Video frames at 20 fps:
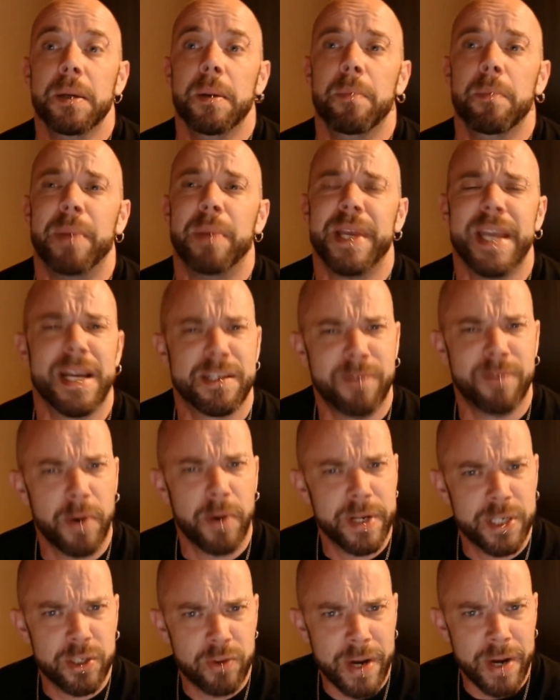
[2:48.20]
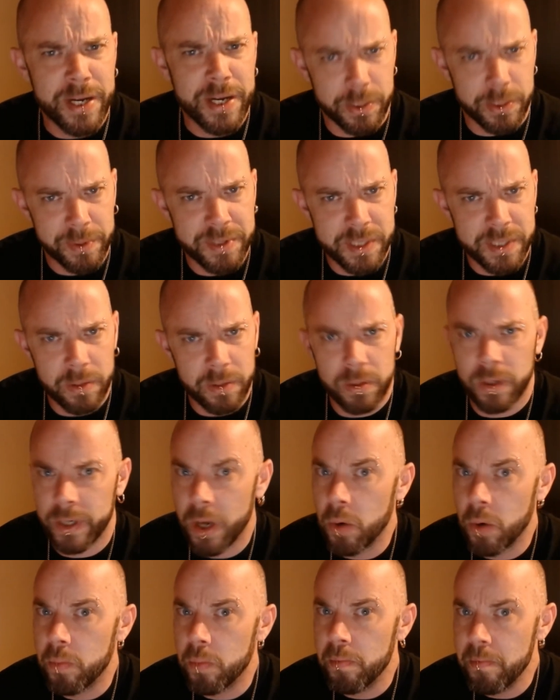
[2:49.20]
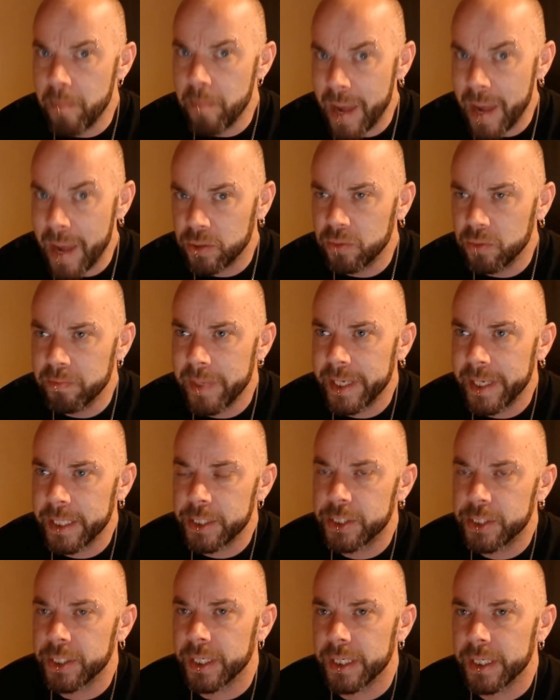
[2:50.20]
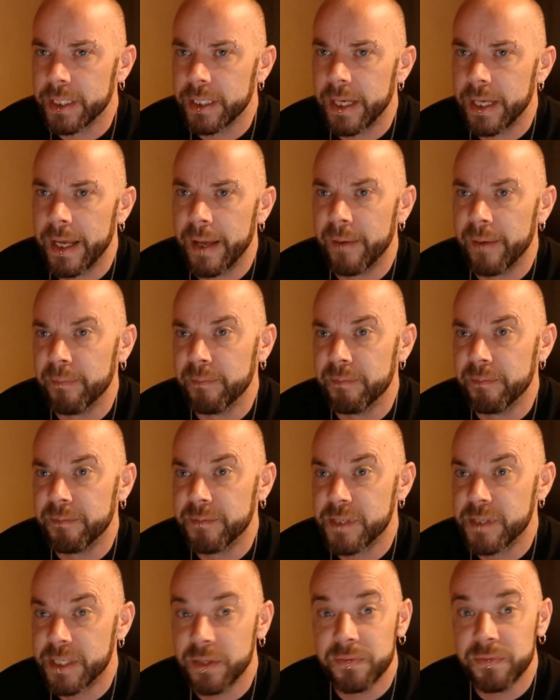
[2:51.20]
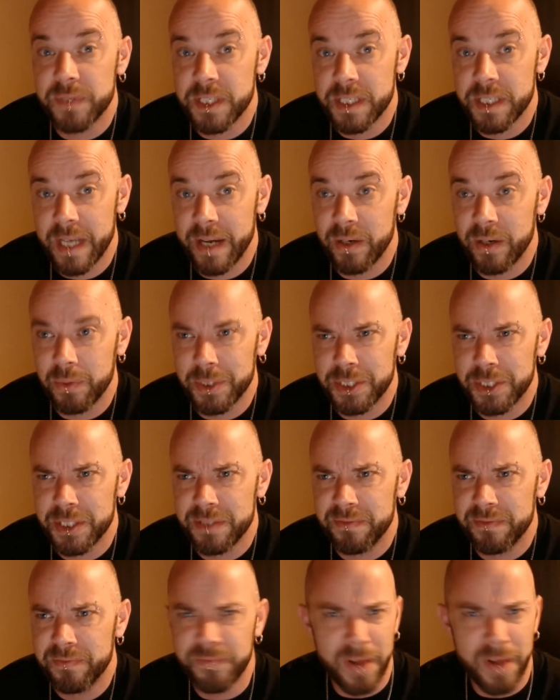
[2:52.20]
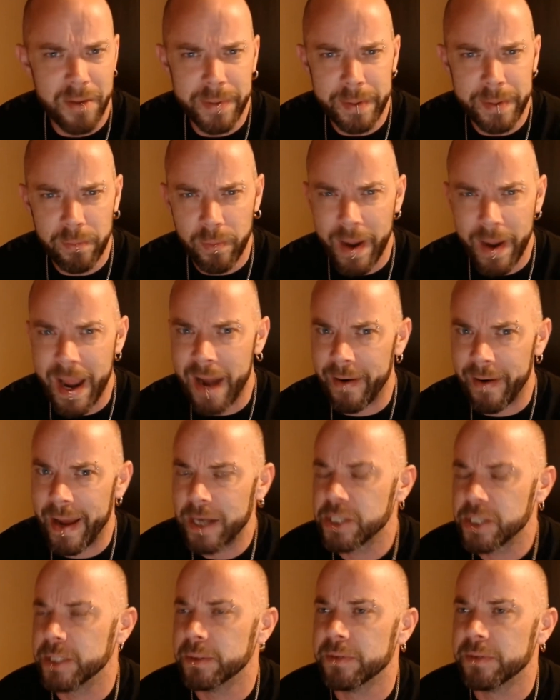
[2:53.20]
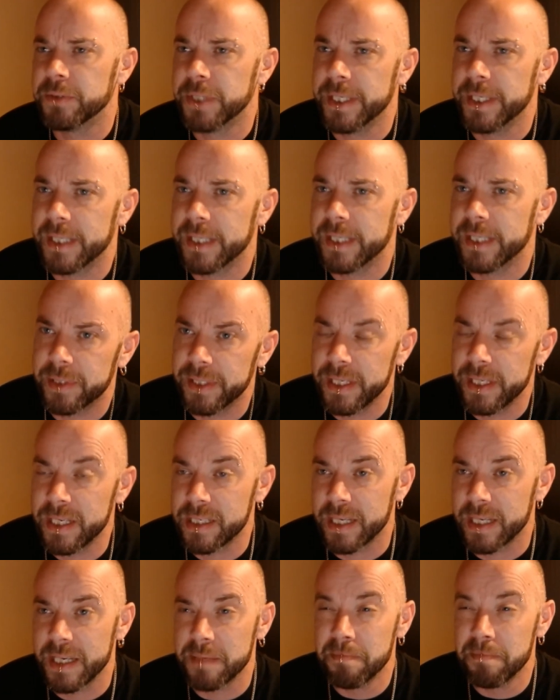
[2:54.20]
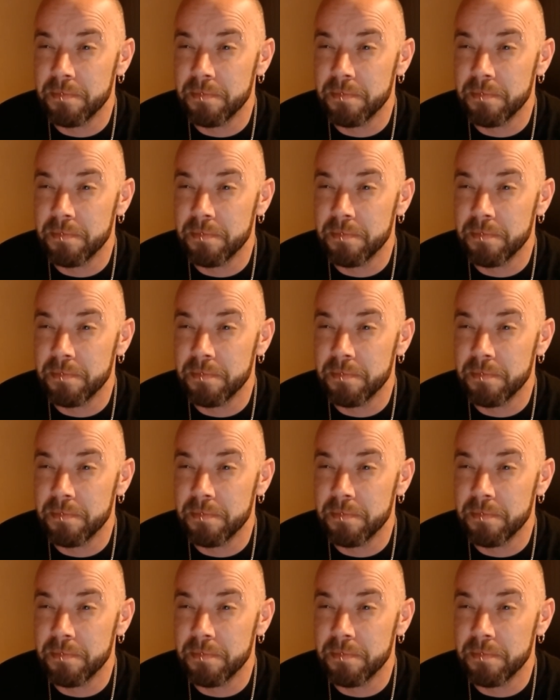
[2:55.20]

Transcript: But yes, very strange that we've still got an old metal miniature still for sale, which is very rare, actually, with GW these days.